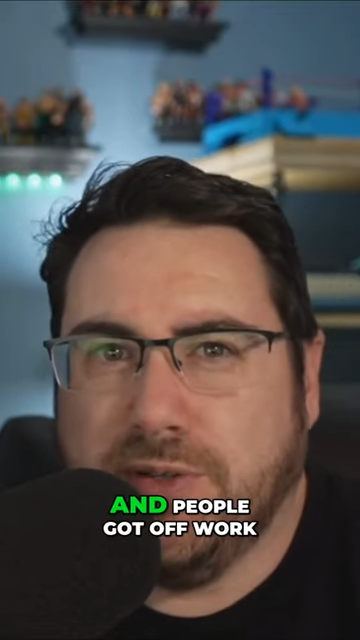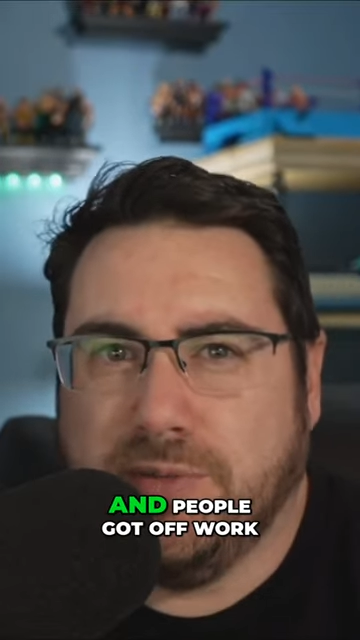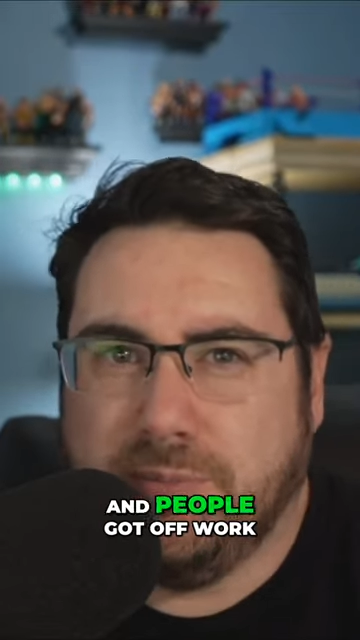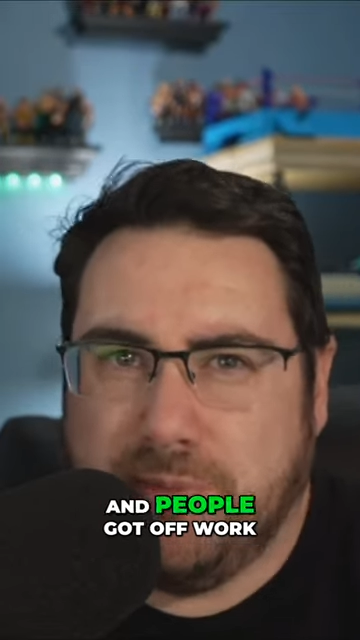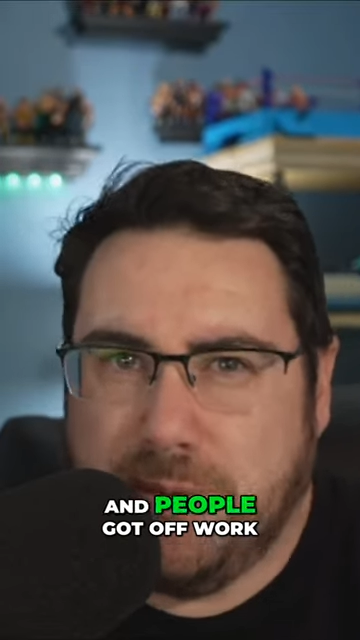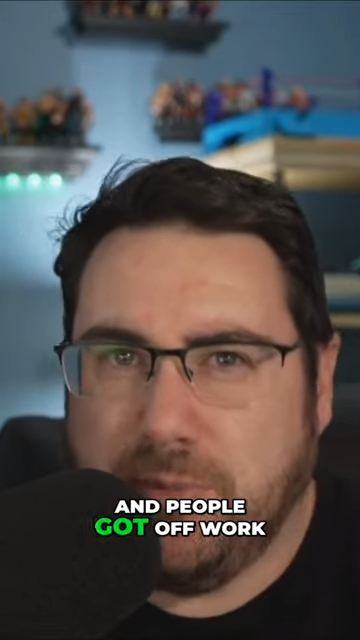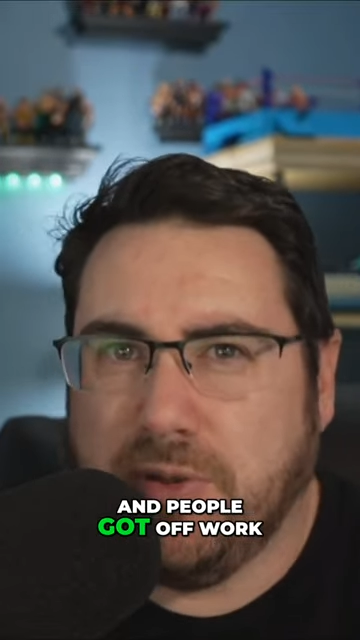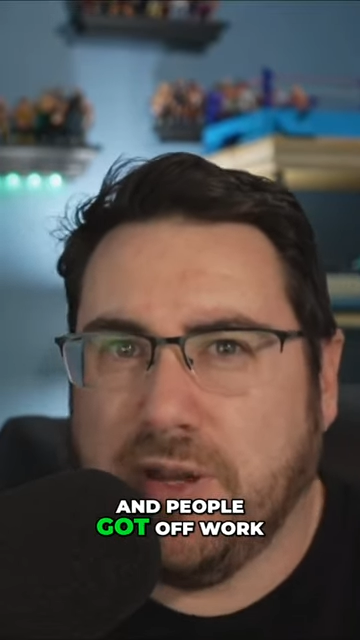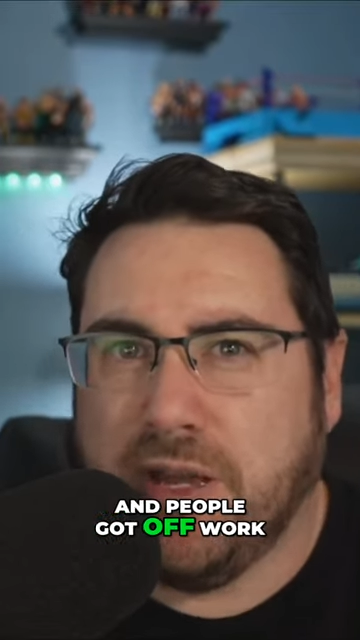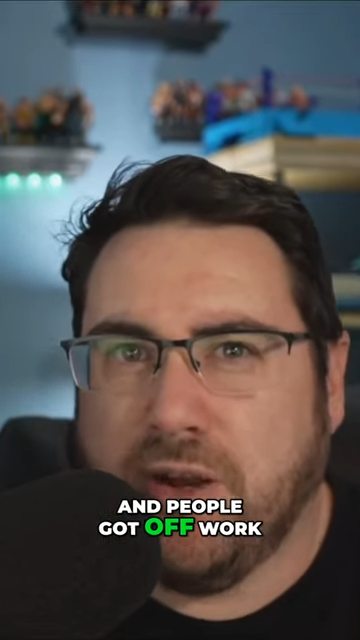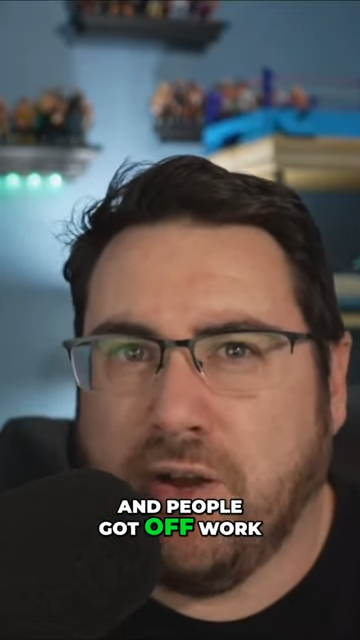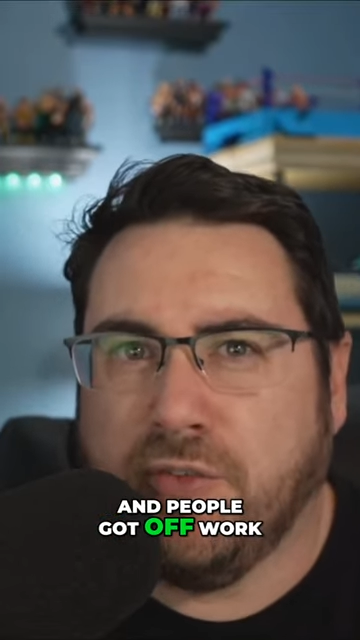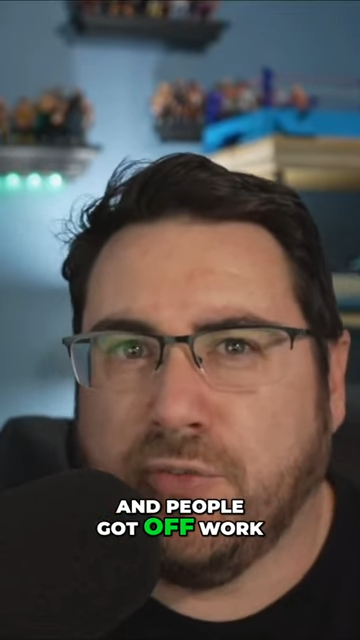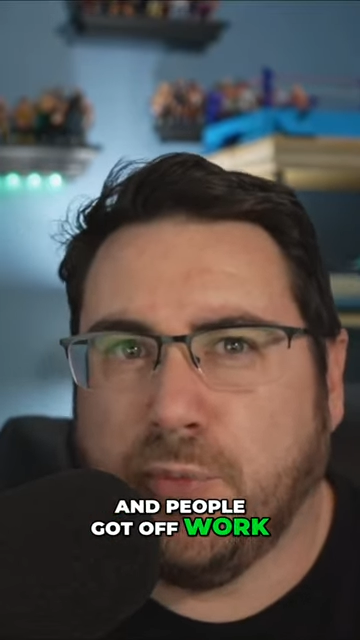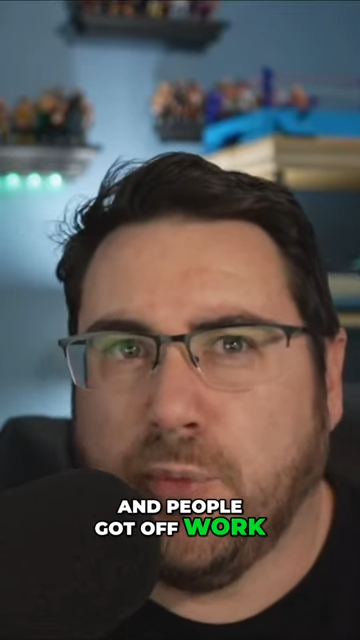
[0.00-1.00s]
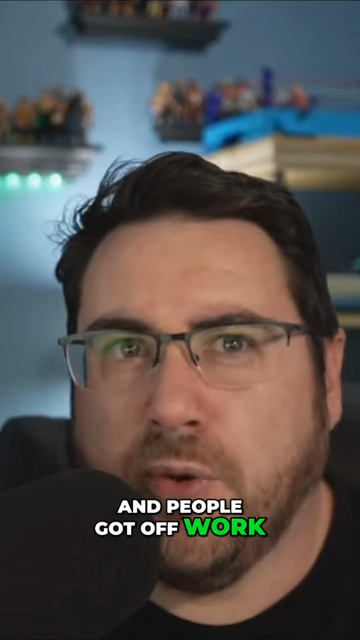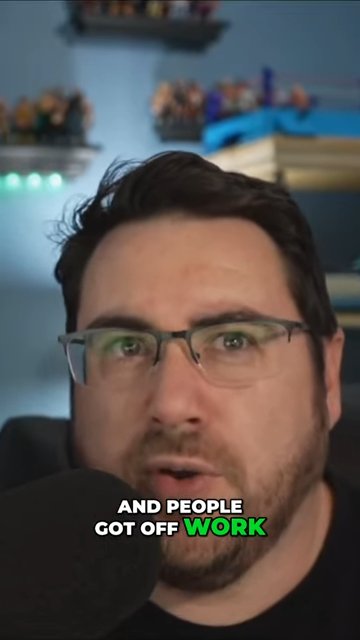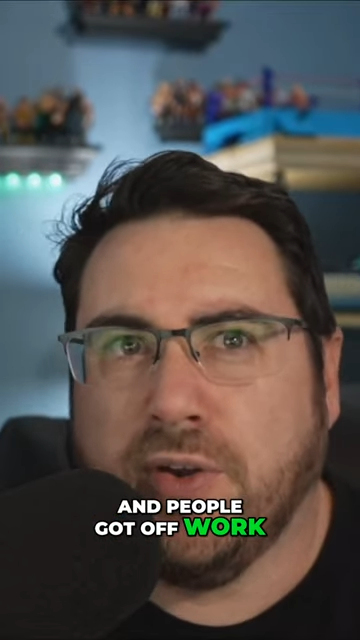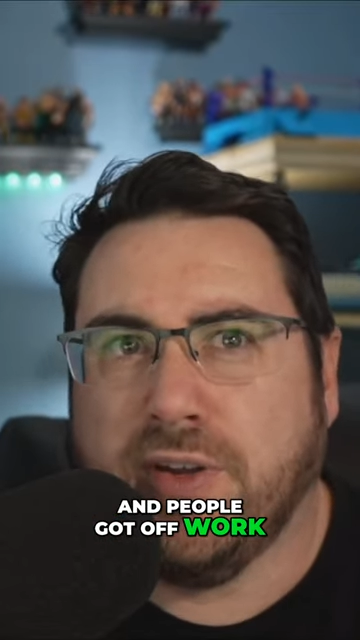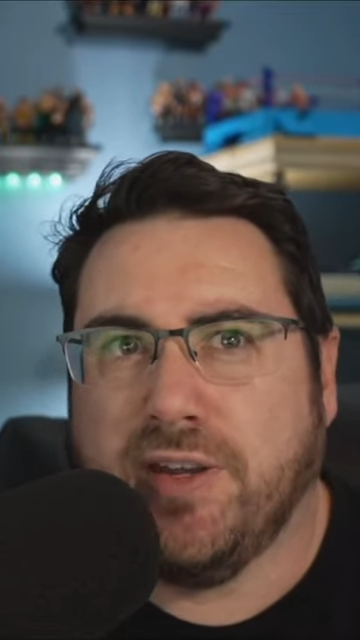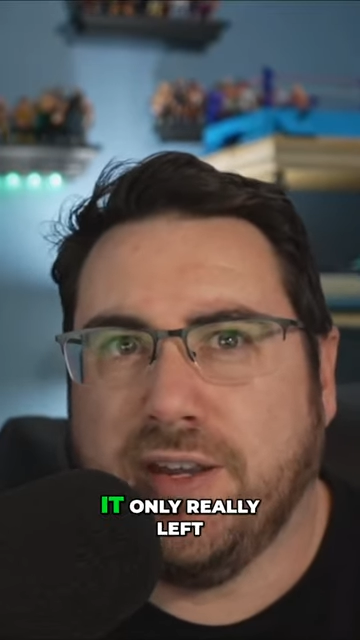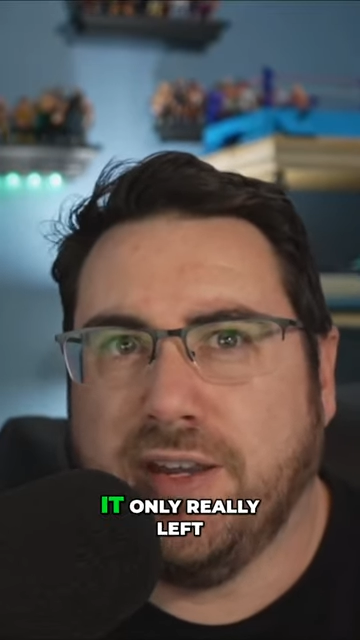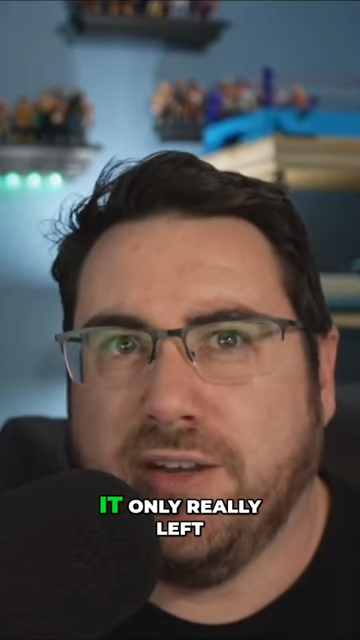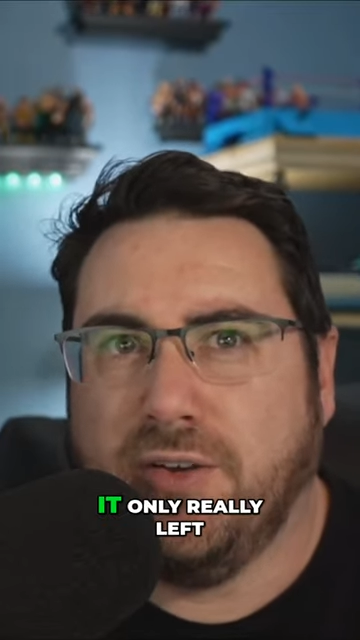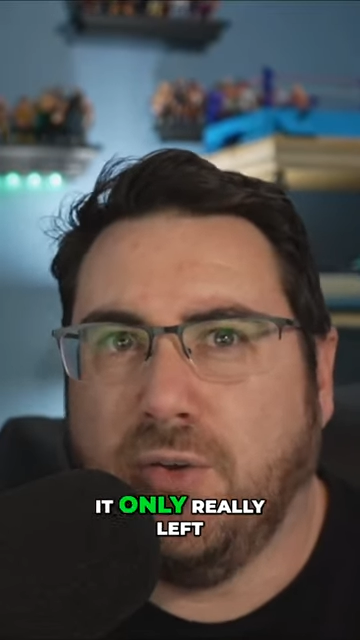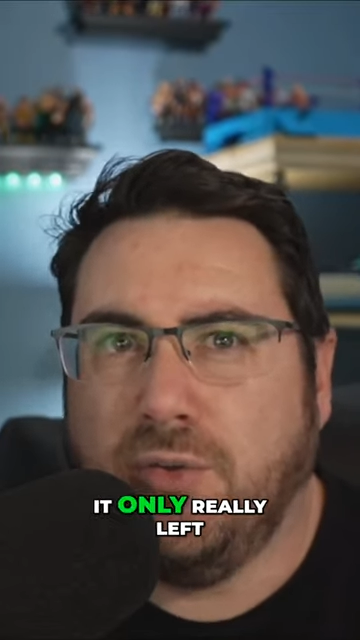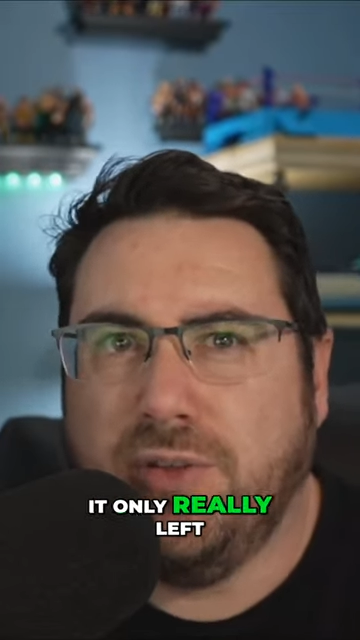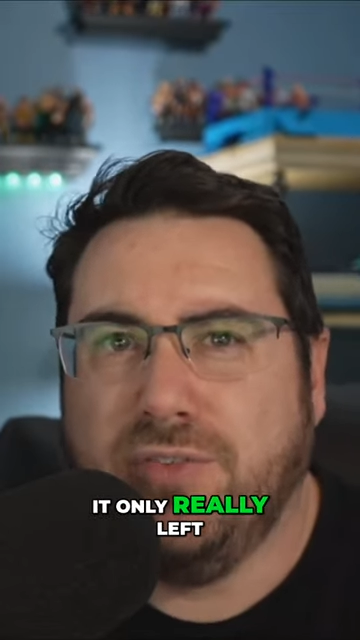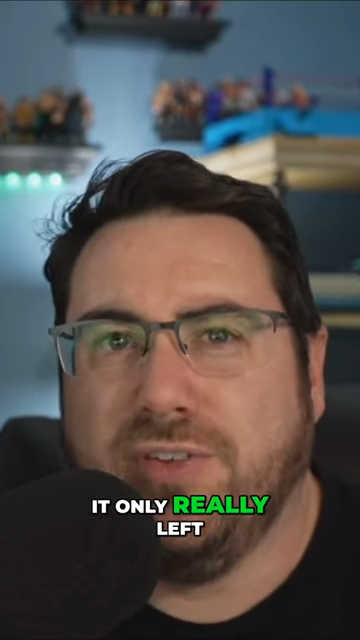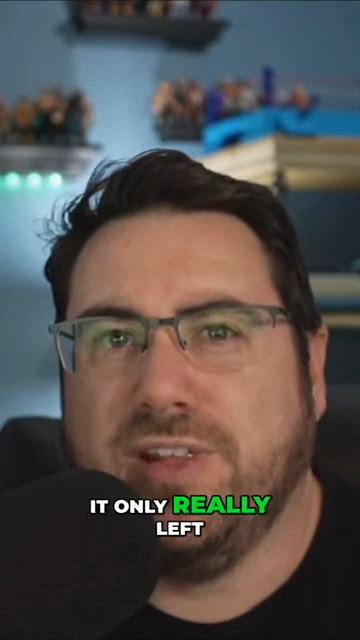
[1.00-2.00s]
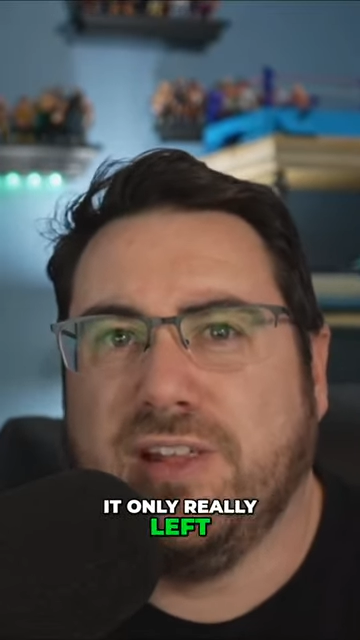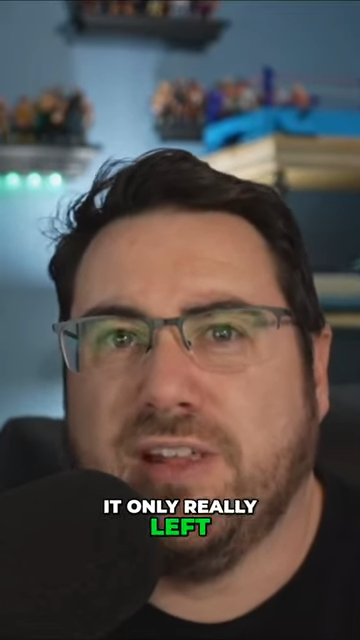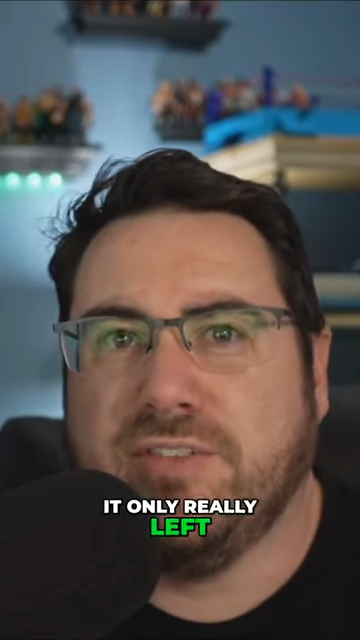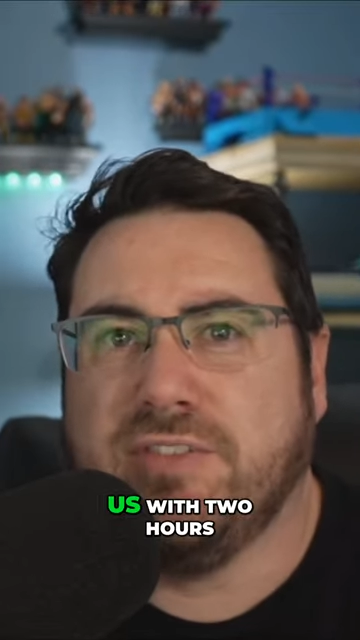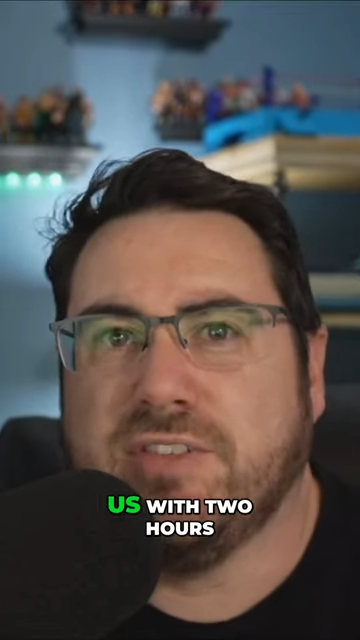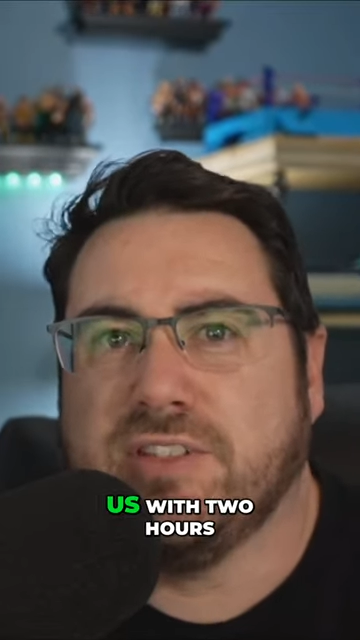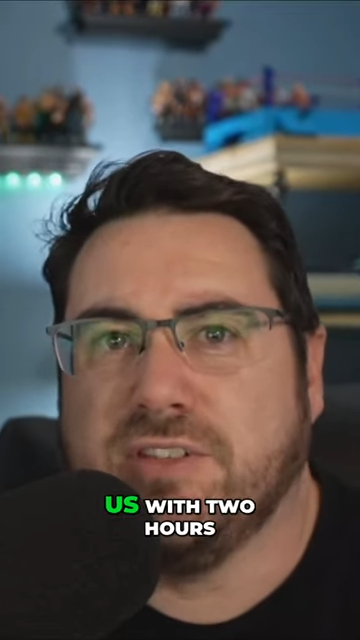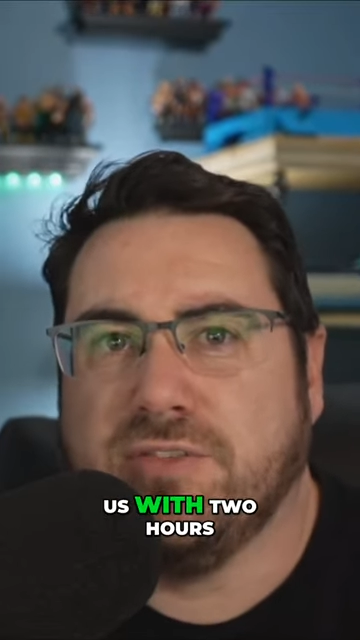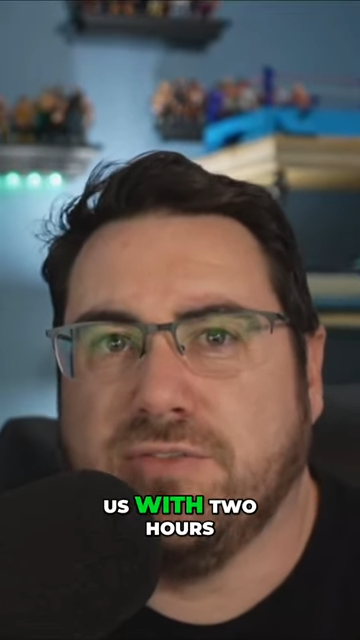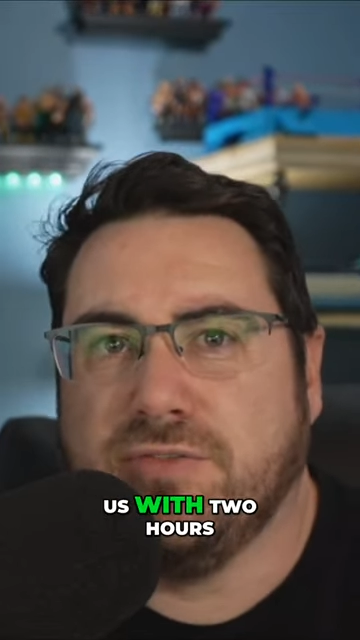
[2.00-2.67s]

and people got off work, it only really left us of,